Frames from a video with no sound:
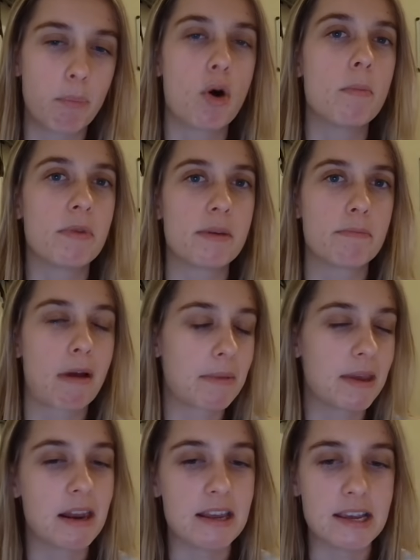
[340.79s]
bottom of the
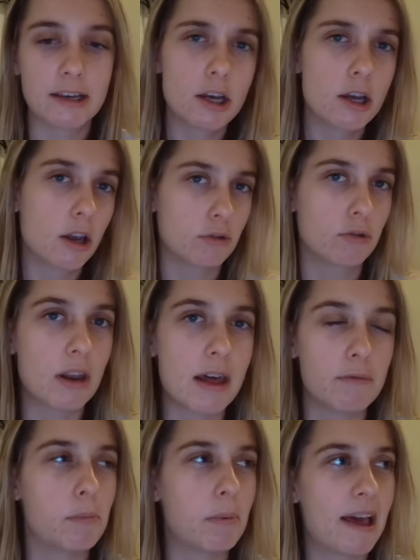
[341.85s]
Premier League sort of
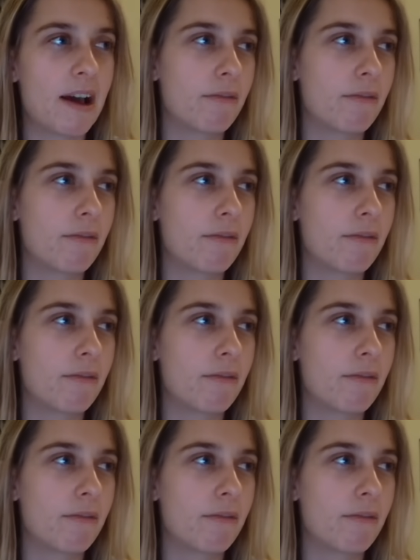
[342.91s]
level player.